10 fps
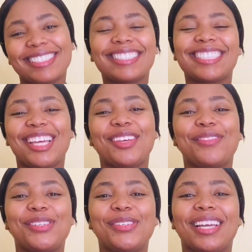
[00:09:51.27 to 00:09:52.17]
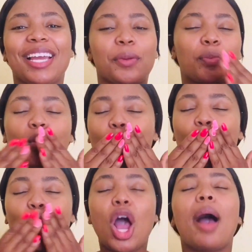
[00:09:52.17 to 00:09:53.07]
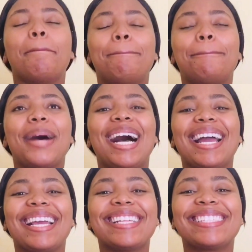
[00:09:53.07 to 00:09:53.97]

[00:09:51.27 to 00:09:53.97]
Thank you for tuning in. Bye.